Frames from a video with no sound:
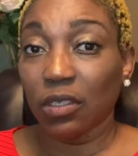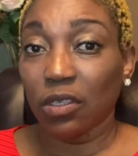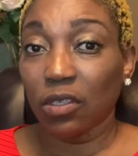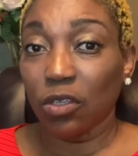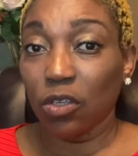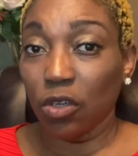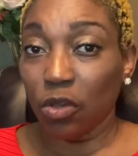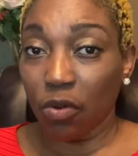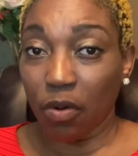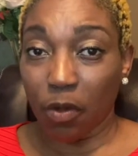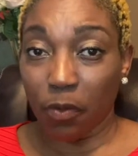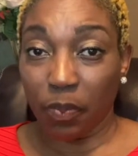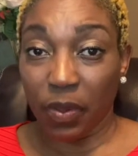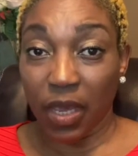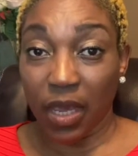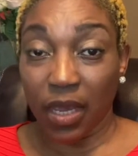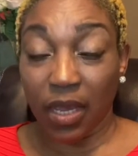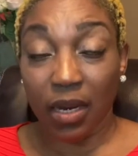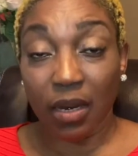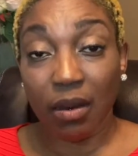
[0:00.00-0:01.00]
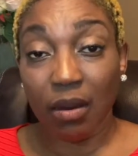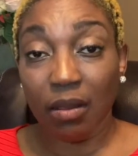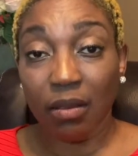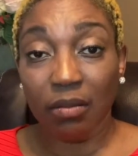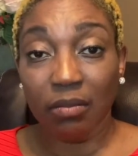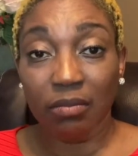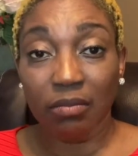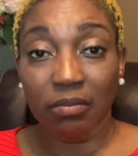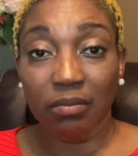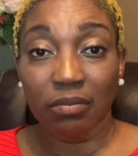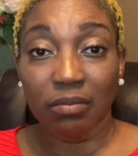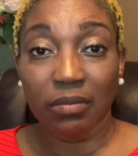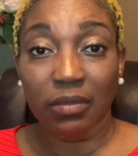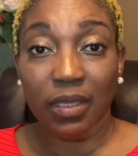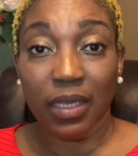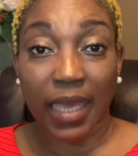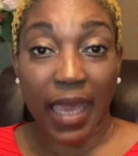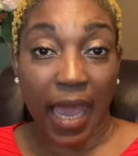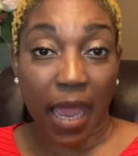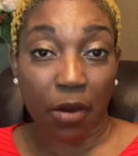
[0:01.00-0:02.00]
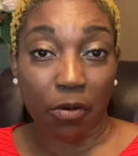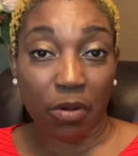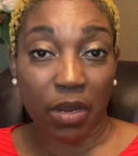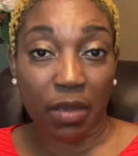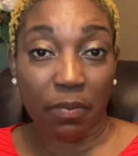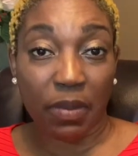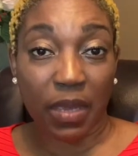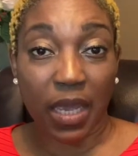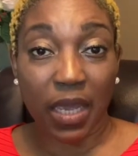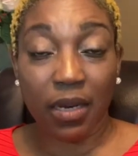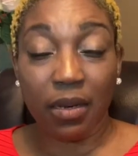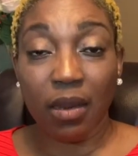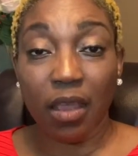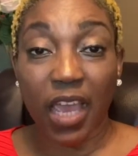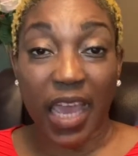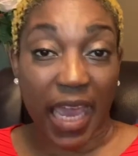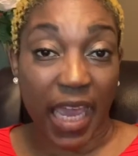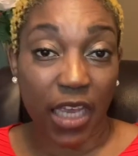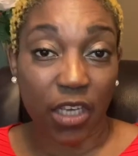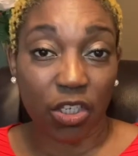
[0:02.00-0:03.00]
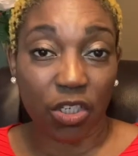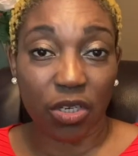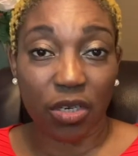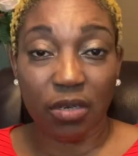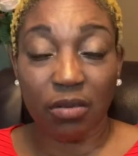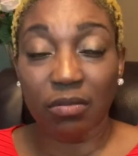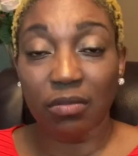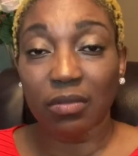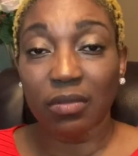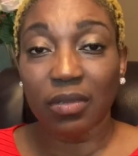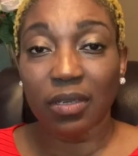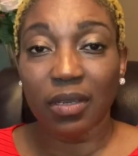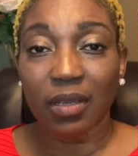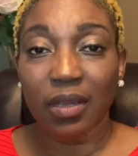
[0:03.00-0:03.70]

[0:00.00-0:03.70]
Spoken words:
European, Caribbean, Asian?